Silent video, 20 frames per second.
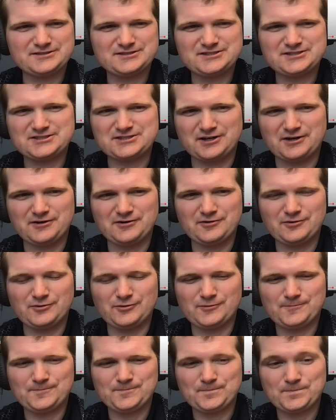
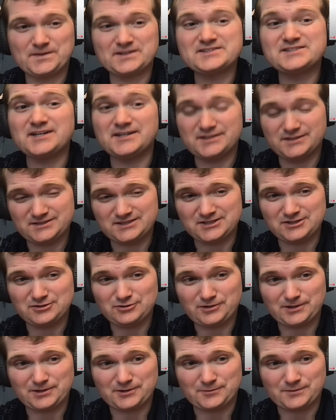So the sun is a
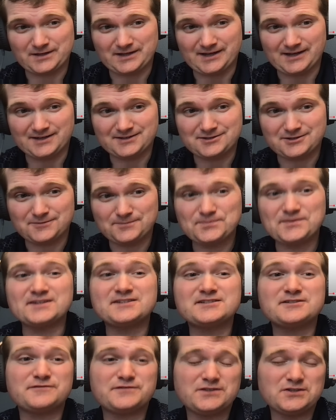nuclear reactor,
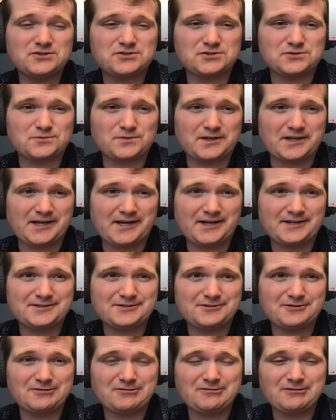it's a fusion
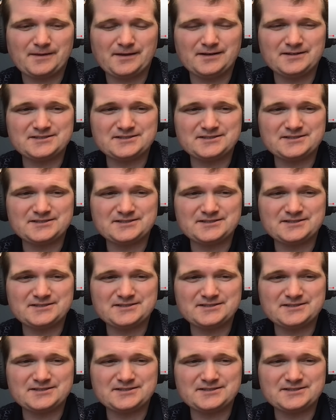reactor.